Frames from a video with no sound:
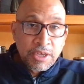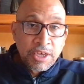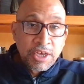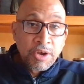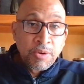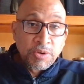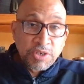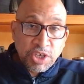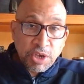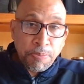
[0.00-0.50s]
It
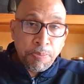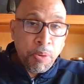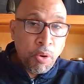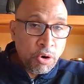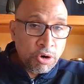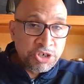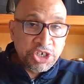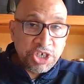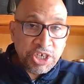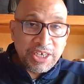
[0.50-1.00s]
was a
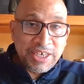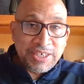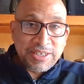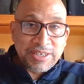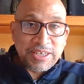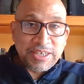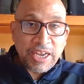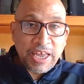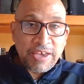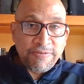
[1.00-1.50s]
Portuguese
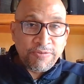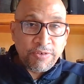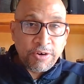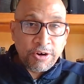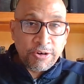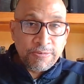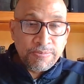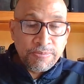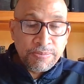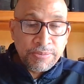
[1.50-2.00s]
slaver.
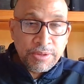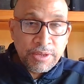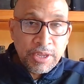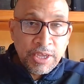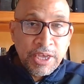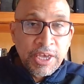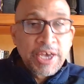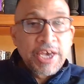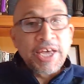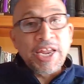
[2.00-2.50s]

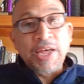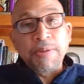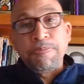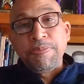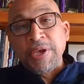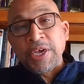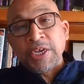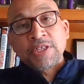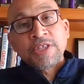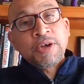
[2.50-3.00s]
It had
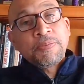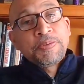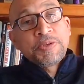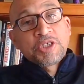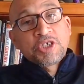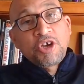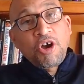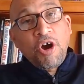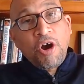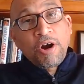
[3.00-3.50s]
picked up its
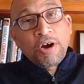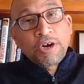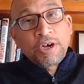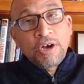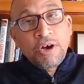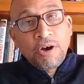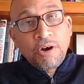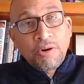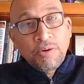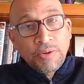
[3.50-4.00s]

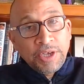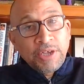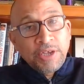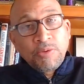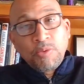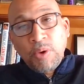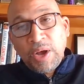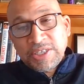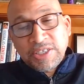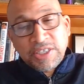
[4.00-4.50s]
cargo in
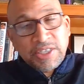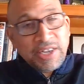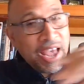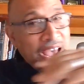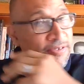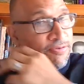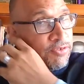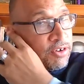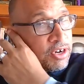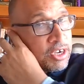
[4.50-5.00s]
West
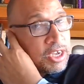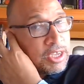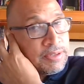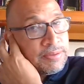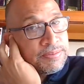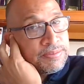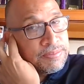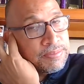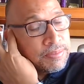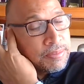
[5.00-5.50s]
Africa
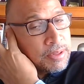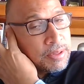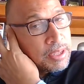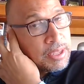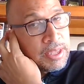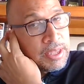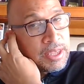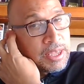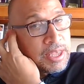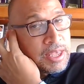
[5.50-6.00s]

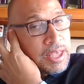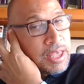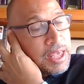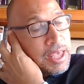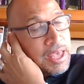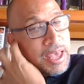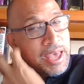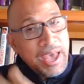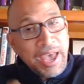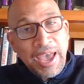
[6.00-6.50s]

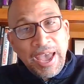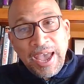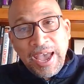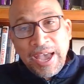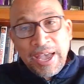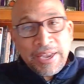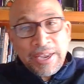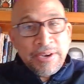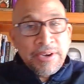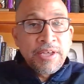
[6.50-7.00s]

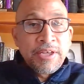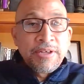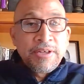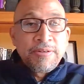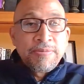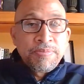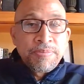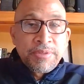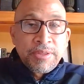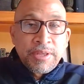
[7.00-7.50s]
and
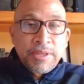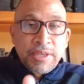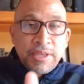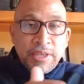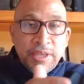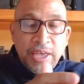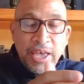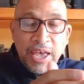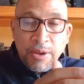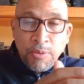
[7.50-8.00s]

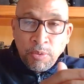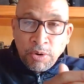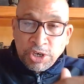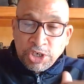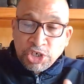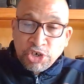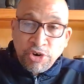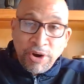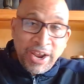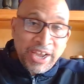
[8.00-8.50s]
were
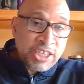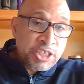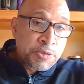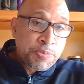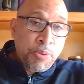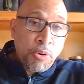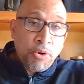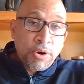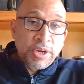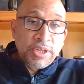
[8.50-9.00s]

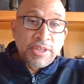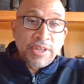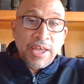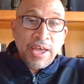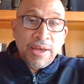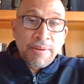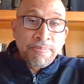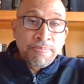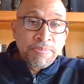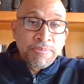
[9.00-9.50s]
transporting
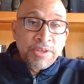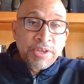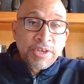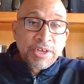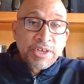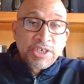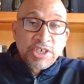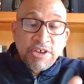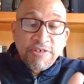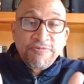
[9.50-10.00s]
them
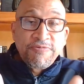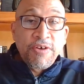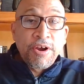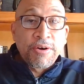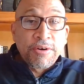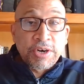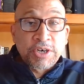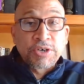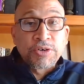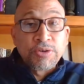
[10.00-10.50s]
to
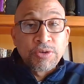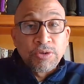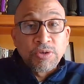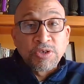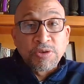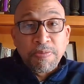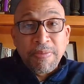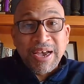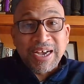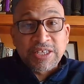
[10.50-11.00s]

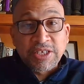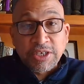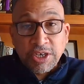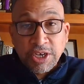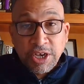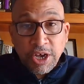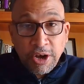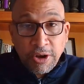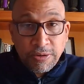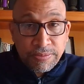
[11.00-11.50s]
Veracruz,
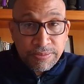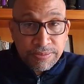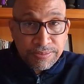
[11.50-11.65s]
Mexico.